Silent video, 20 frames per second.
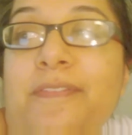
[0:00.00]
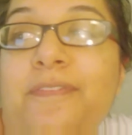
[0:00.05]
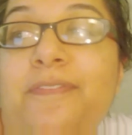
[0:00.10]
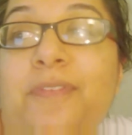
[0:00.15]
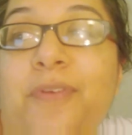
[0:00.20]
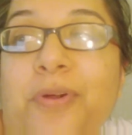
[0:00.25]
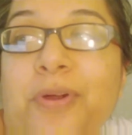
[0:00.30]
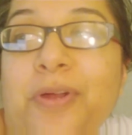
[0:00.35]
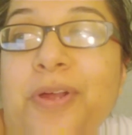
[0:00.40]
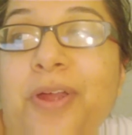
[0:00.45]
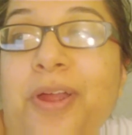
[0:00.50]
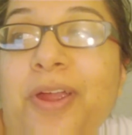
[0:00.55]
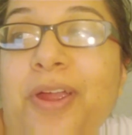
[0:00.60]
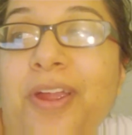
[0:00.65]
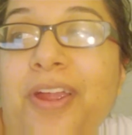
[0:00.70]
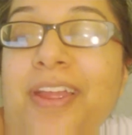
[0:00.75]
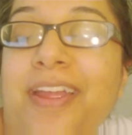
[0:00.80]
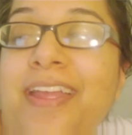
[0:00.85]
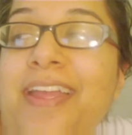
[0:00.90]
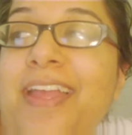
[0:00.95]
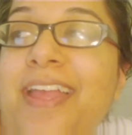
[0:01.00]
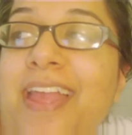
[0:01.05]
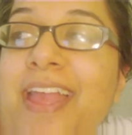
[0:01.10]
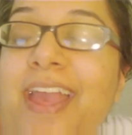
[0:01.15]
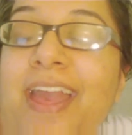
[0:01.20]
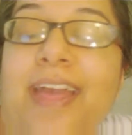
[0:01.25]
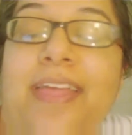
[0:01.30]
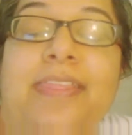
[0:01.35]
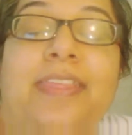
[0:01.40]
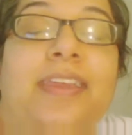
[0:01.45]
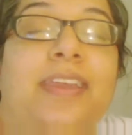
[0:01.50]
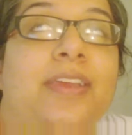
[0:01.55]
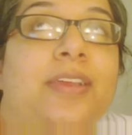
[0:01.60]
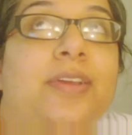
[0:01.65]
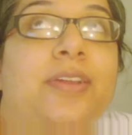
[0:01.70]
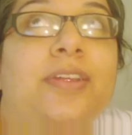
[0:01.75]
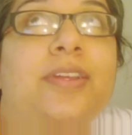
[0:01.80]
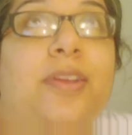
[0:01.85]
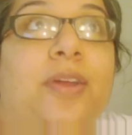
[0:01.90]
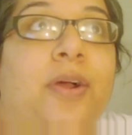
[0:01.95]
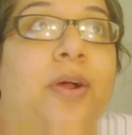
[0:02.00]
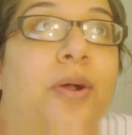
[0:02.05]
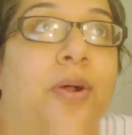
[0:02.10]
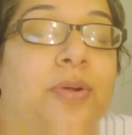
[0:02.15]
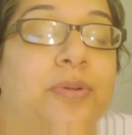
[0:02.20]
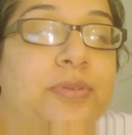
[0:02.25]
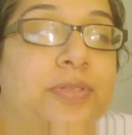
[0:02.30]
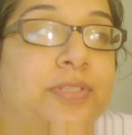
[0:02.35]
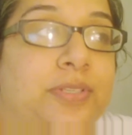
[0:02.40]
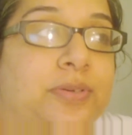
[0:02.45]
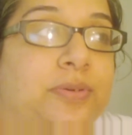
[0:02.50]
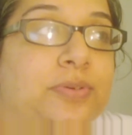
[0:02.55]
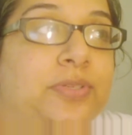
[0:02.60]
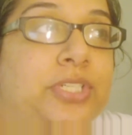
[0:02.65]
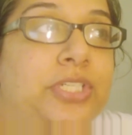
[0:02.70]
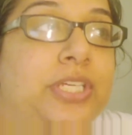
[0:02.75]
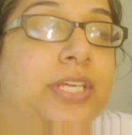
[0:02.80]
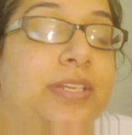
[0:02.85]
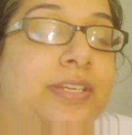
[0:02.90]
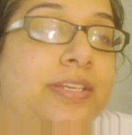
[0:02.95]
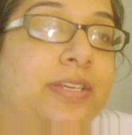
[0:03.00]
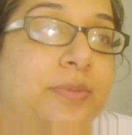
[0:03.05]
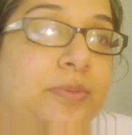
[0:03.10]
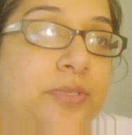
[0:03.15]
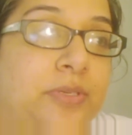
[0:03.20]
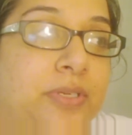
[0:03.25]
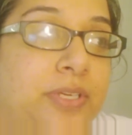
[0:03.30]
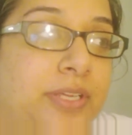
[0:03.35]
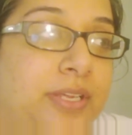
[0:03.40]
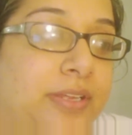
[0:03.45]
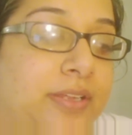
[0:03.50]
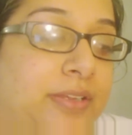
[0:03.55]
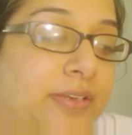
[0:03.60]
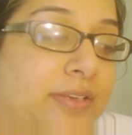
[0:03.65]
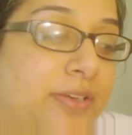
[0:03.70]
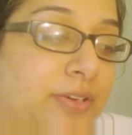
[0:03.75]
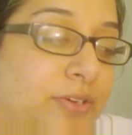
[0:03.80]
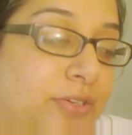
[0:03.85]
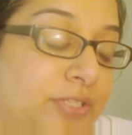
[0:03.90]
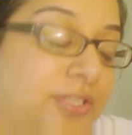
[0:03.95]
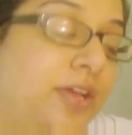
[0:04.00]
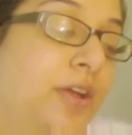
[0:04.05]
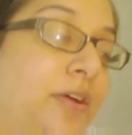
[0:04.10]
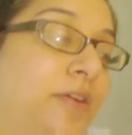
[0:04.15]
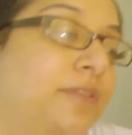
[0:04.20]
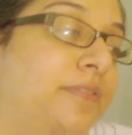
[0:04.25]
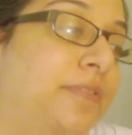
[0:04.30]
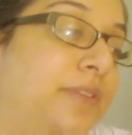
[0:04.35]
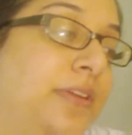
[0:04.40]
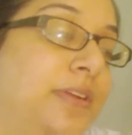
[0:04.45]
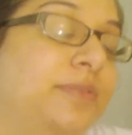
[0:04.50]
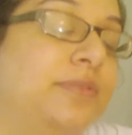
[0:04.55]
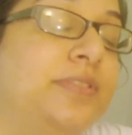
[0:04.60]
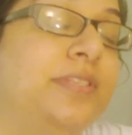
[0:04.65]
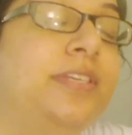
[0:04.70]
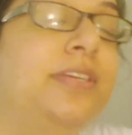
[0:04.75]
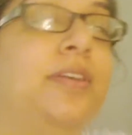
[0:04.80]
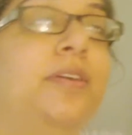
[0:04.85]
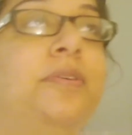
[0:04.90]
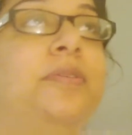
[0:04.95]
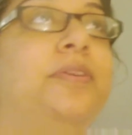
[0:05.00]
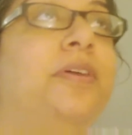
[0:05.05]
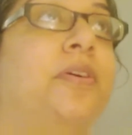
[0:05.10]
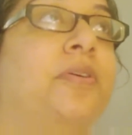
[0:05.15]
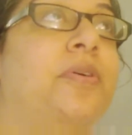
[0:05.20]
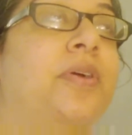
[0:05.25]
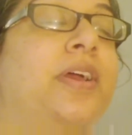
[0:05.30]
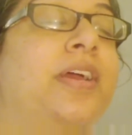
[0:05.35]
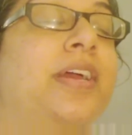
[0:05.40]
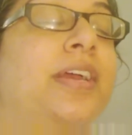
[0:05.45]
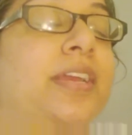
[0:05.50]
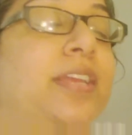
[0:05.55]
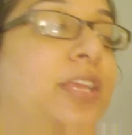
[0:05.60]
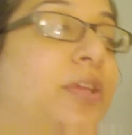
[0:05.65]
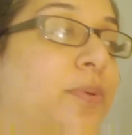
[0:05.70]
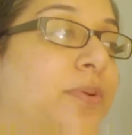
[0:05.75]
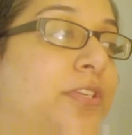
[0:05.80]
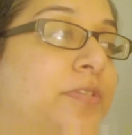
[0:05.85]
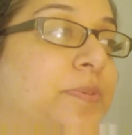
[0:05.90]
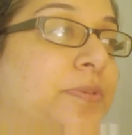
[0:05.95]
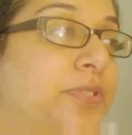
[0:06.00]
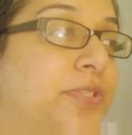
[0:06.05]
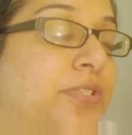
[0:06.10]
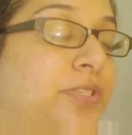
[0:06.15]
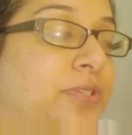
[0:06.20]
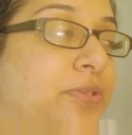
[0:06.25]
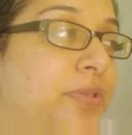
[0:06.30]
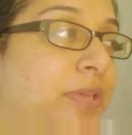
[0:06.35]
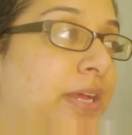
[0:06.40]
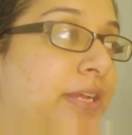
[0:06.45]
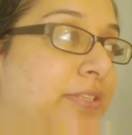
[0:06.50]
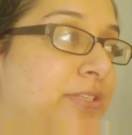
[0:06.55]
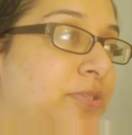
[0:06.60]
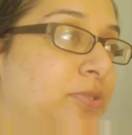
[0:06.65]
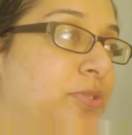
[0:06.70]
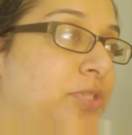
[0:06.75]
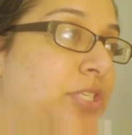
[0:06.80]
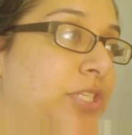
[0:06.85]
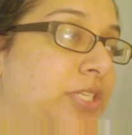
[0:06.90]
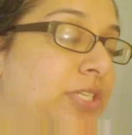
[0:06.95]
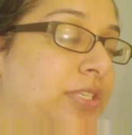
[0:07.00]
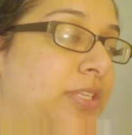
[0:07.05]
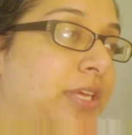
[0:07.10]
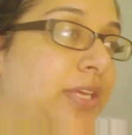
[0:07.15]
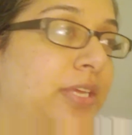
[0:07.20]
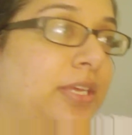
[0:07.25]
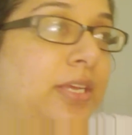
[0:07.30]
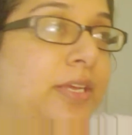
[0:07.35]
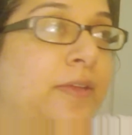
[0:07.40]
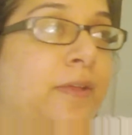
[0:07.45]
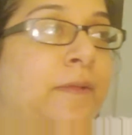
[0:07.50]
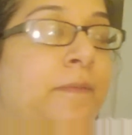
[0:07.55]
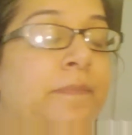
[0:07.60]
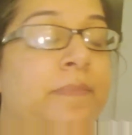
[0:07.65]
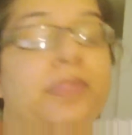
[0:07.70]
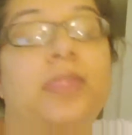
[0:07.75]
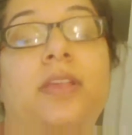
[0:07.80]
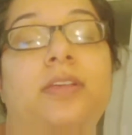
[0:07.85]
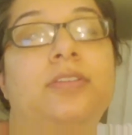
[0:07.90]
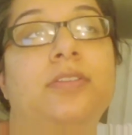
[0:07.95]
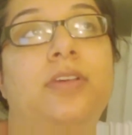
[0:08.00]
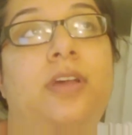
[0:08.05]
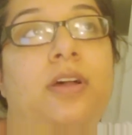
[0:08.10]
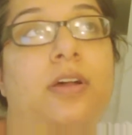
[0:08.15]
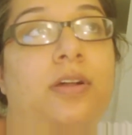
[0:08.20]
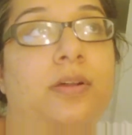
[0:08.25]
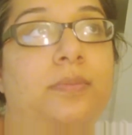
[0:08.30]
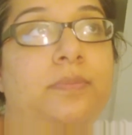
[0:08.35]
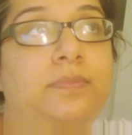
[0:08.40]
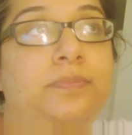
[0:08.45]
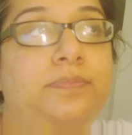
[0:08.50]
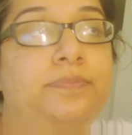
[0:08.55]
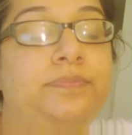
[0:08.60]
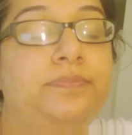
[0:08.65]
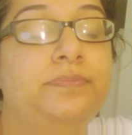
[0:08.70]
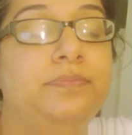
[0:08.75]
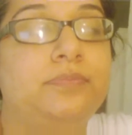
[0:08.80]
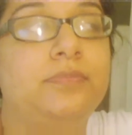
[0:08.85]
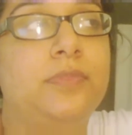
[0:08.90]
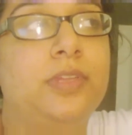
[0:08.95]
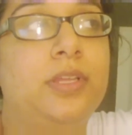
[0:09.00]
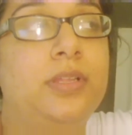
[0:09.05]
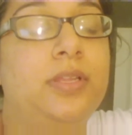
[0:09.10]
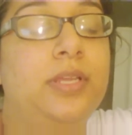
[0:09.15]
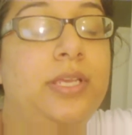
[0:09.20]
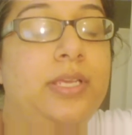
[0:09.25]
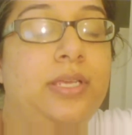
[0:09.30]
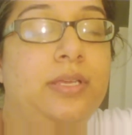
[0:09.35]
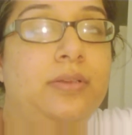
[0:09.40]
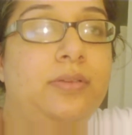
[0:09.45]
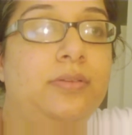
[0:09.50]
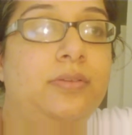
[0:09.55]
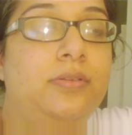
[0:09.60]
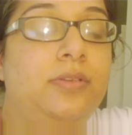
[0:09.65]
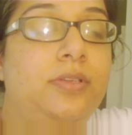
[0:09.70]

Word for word: that for her and then I couldn't go, so she ended up doing it herself and I was like, Oh no, you were not supposed to do that so she like um like